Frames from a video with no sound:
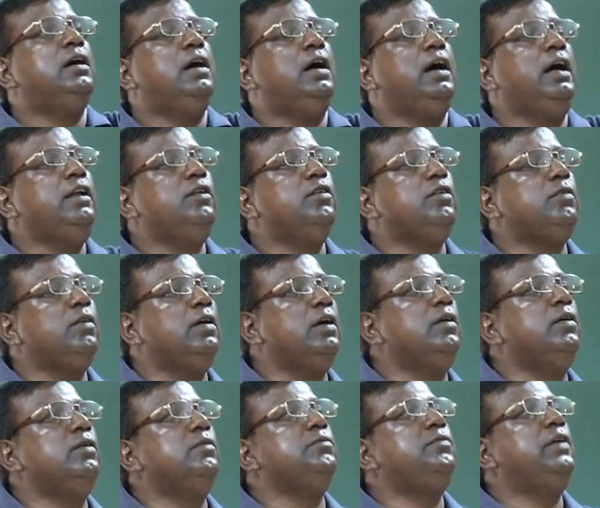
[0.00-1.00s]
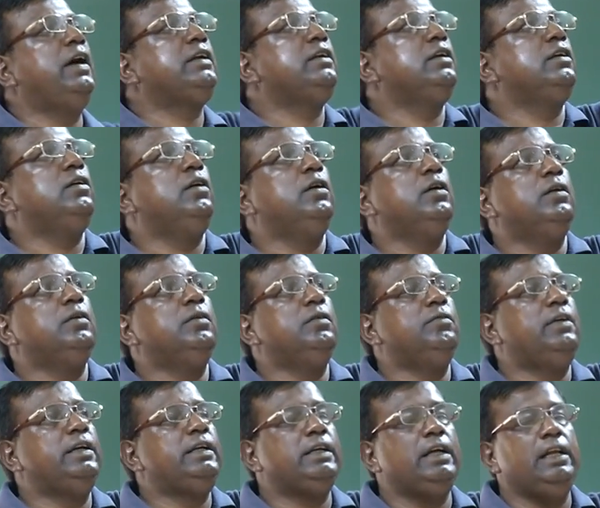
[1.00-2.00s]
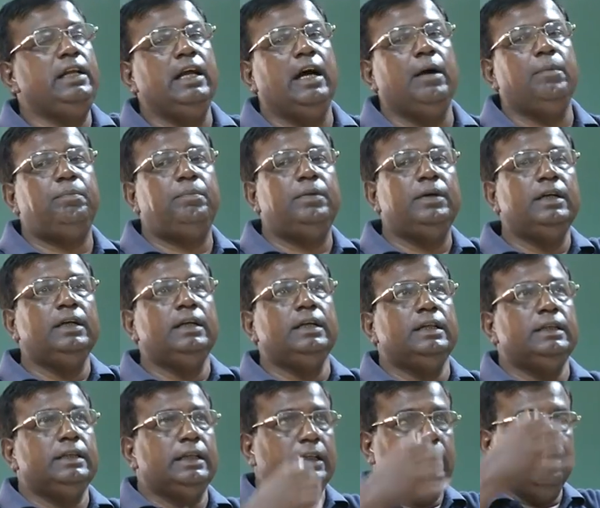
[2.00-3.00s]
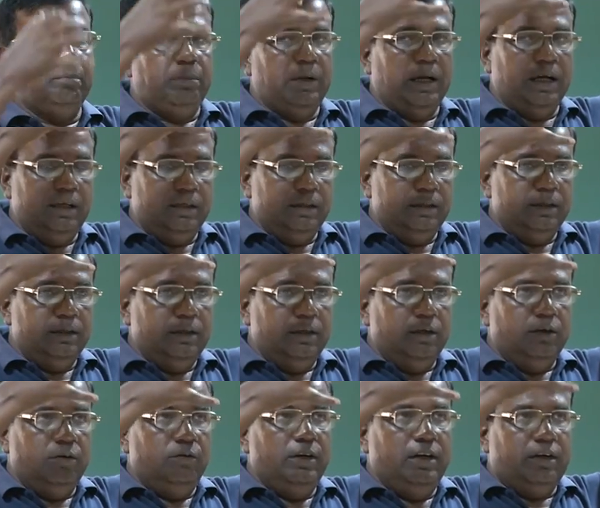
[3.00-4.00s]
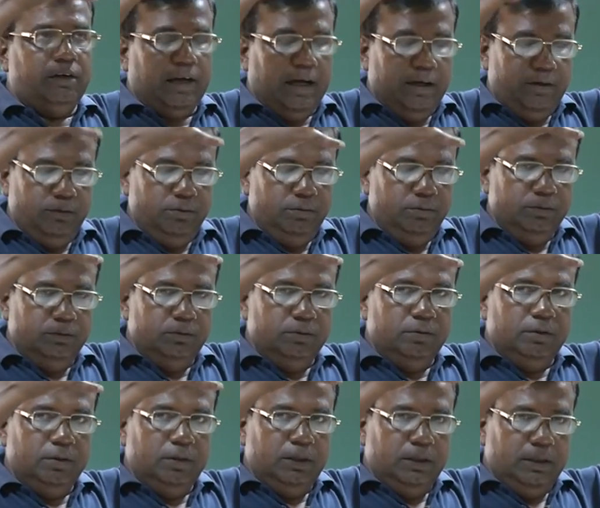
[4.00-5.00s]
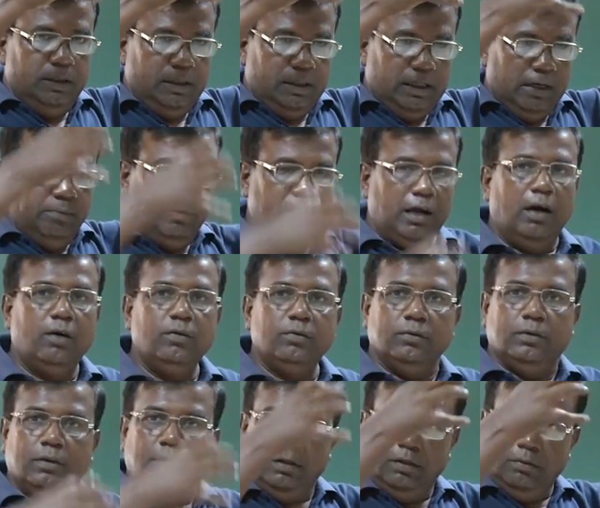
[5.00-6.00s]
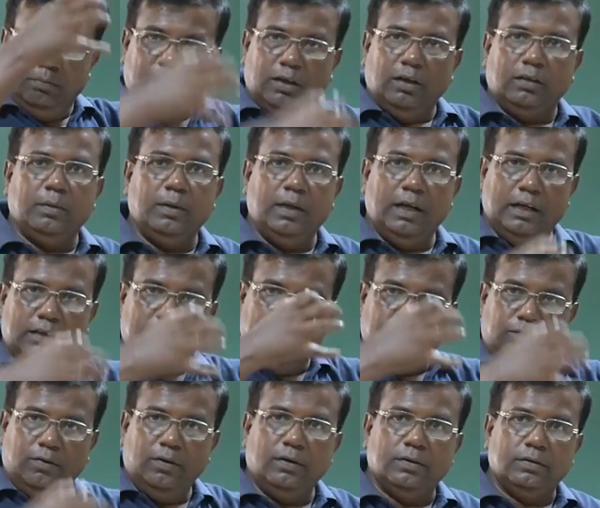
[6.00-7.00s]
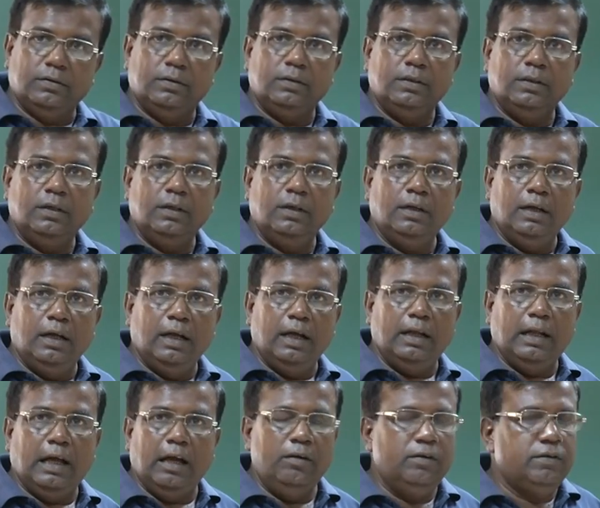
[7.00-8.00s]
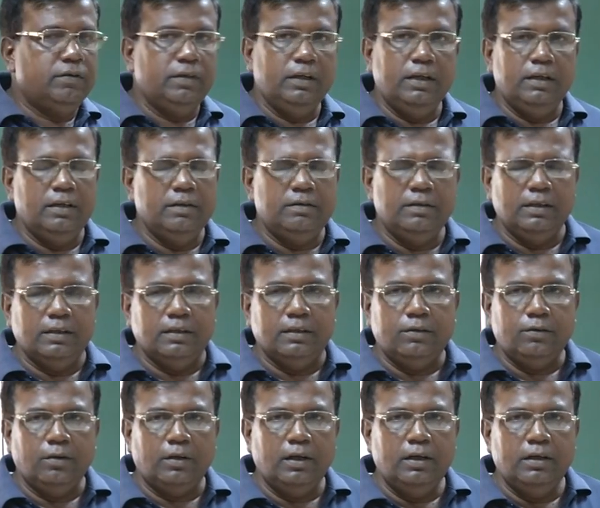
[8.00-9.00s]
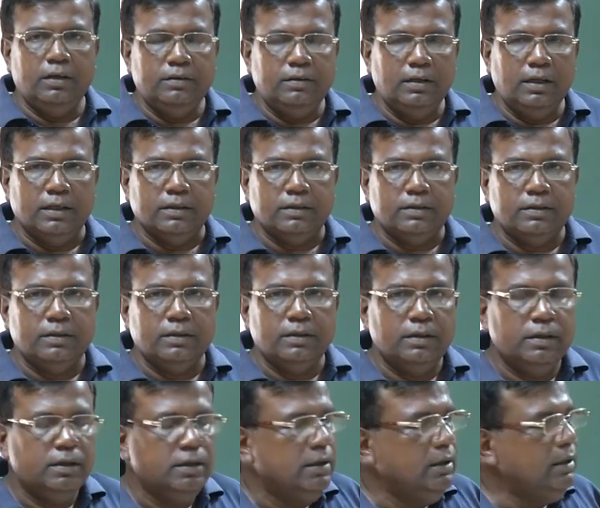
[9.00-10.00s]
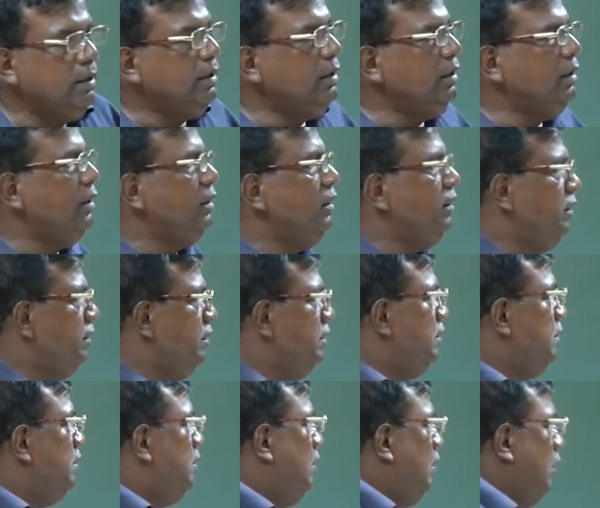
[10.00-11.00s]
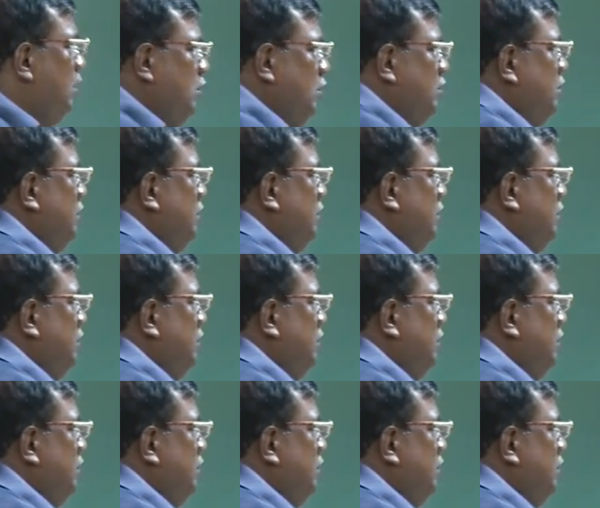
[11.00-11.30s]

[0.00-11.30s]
high load factor vertically up, then the blood will try to come down, because of inertia force, and I will see totally dizziness. Although